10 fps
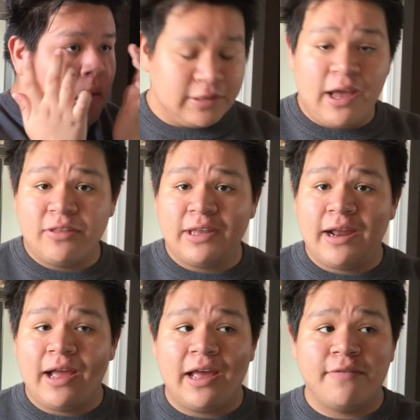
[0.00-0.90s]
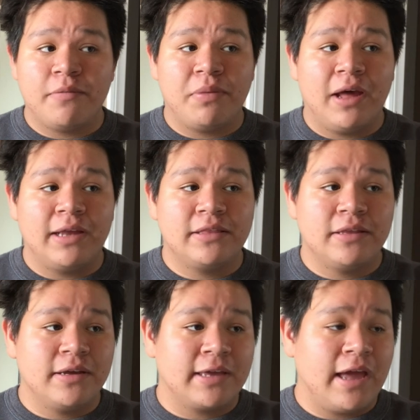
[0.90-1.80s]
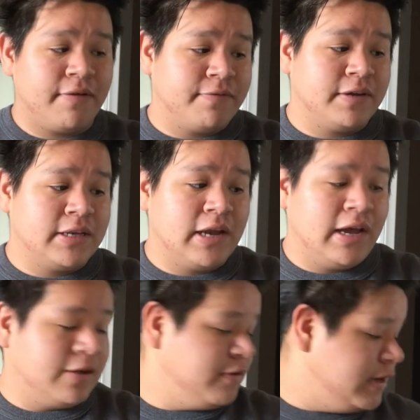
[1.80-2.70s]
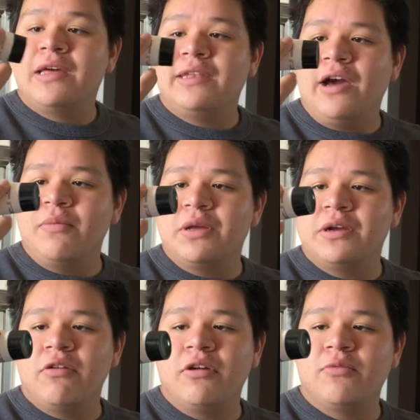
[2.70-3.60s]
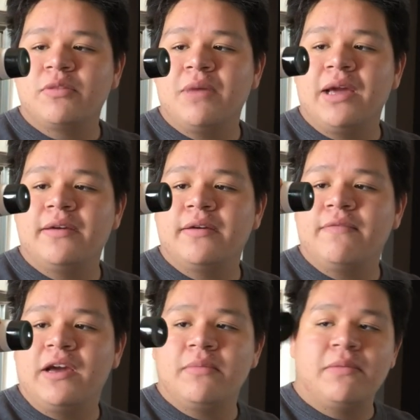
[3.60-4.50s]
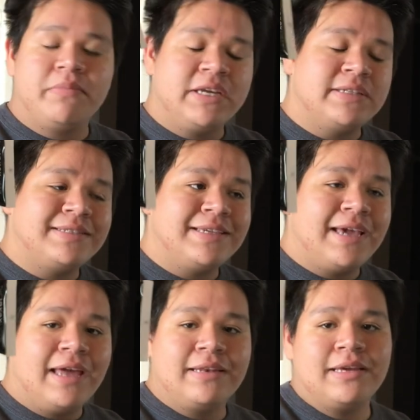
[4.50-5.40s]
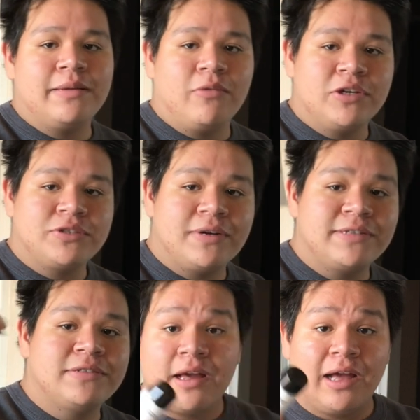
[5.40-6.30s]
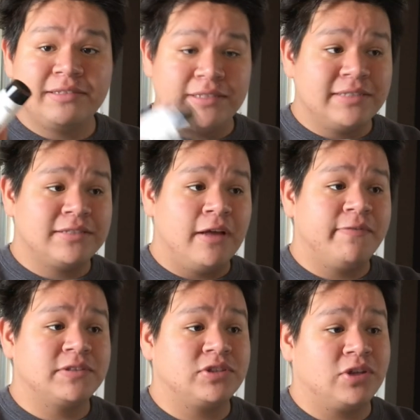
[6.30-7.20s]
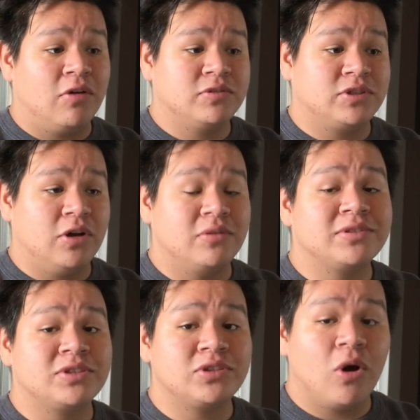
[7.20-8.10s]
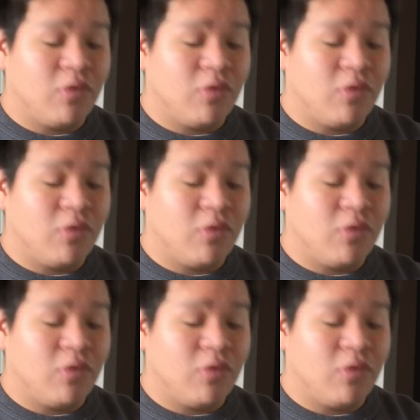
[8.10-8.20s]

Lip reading: Now that I have applied the caffeine eye cream, now I'm gonna go in with my vitamin B, C, and E moisturizer. Guys, this stuff is so